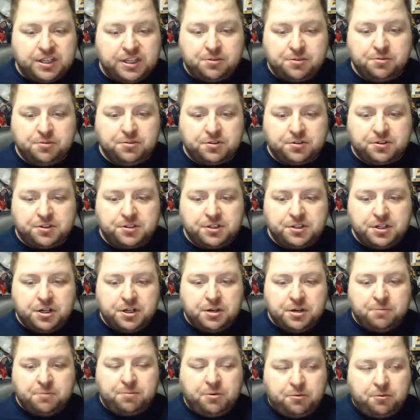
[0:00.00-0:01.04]
cool,
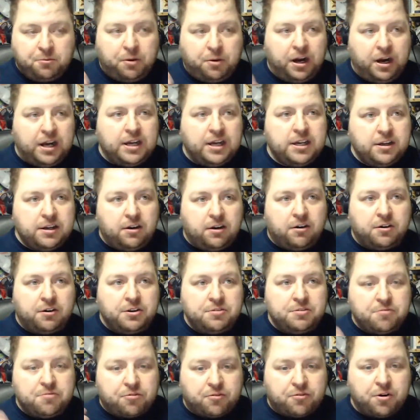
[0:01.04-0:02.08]
but why are
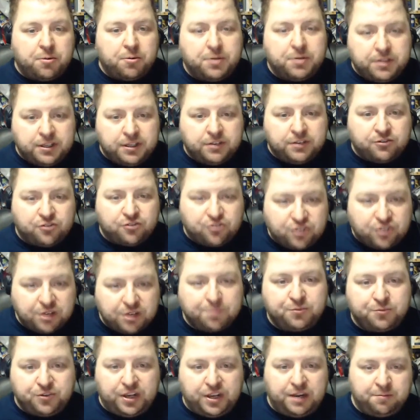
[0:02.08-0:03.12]
you throwing these
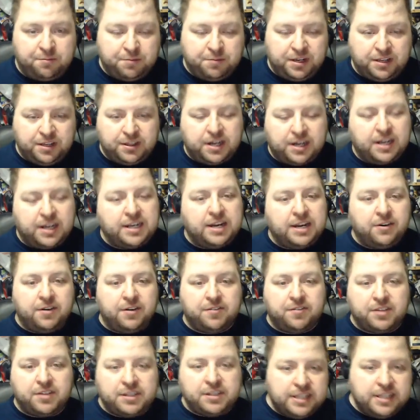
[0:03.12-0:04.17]
ships at me that I now
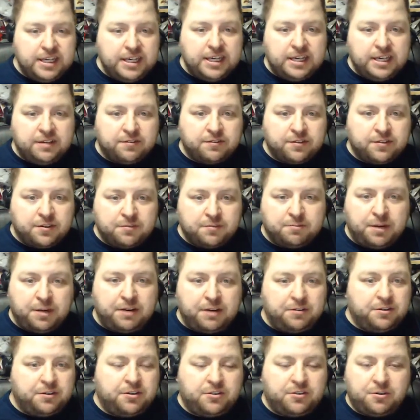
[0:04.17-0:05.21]
have to leave
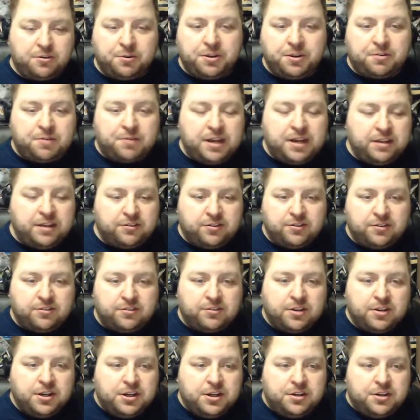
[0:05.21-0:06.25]
doing the
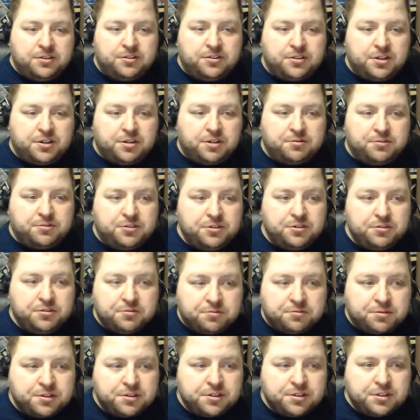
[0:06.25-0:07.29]
races to go
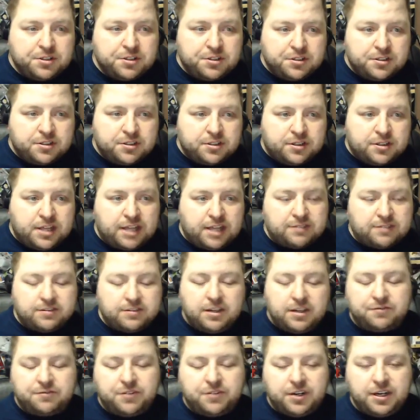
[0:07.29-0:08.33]
do? That's
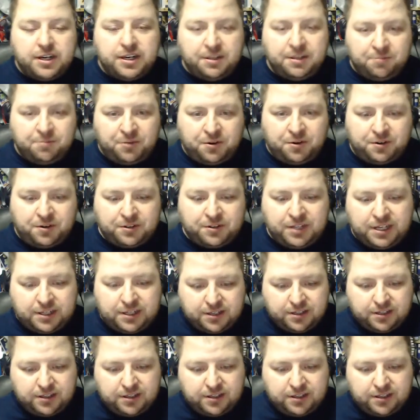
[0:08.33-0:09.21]
not fun anymore. Like,